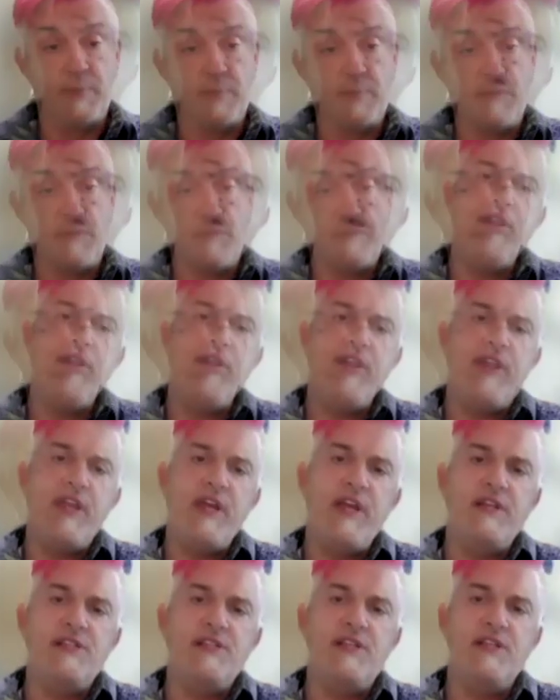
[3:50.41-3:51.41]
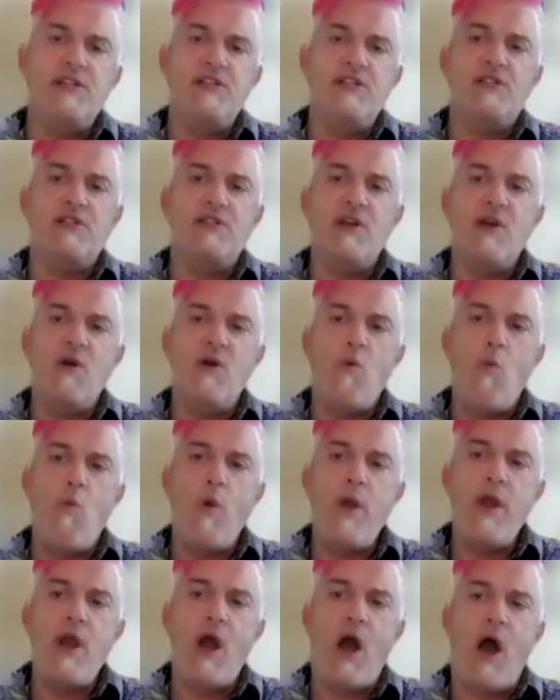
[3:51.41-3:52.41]
One of the things is
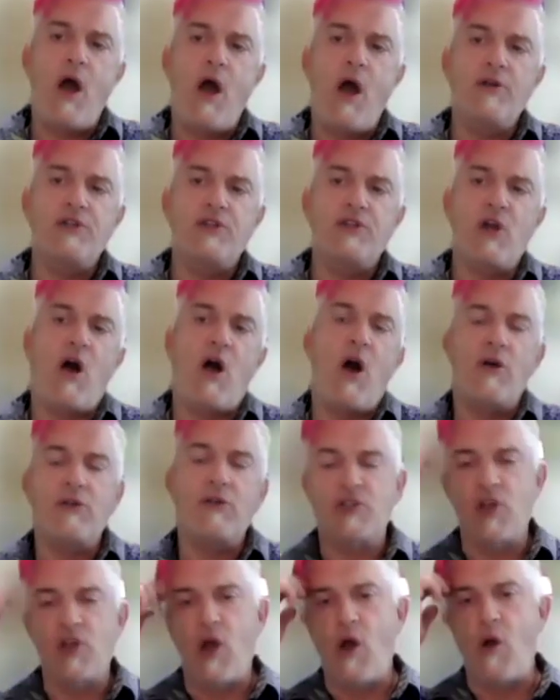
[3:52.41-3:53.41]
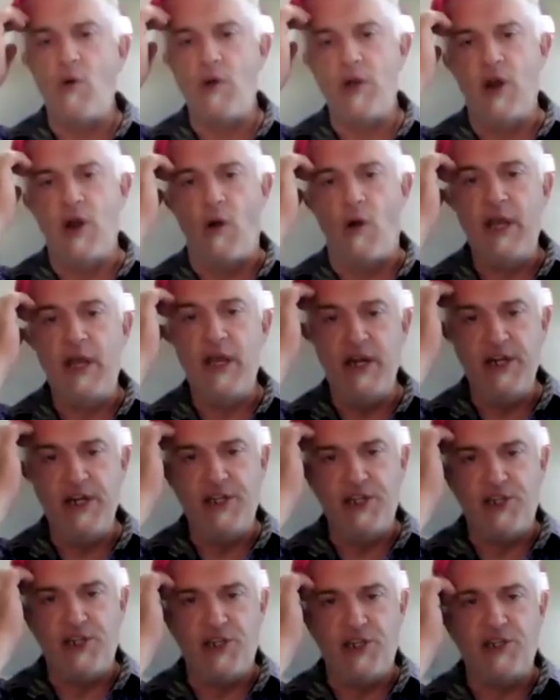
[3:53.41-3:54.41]
we are also, in
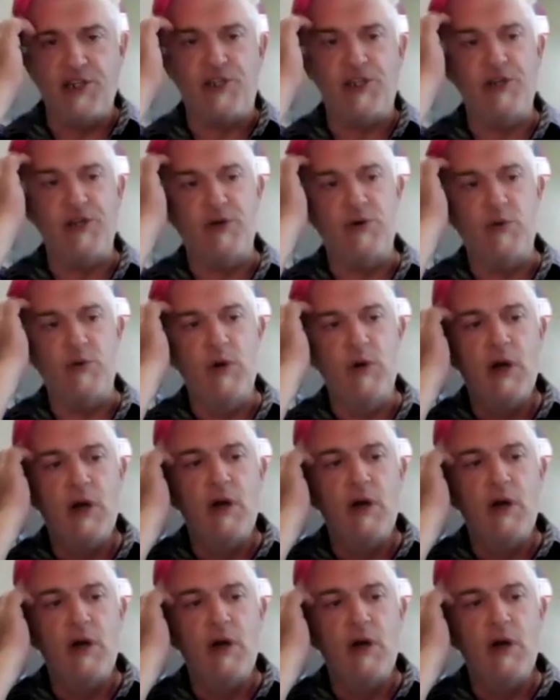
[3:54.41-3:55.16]
addition to